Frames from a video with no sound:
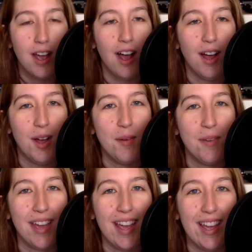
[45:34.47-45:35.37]

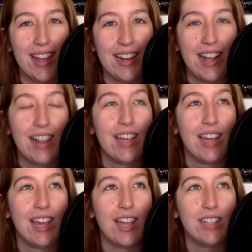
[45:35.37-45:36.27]
And like,
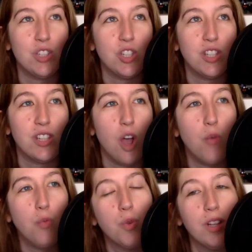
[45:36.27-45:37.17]
it's just a
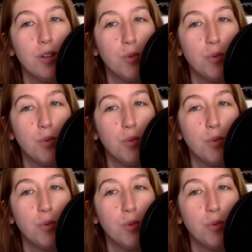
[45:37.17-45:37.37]
really,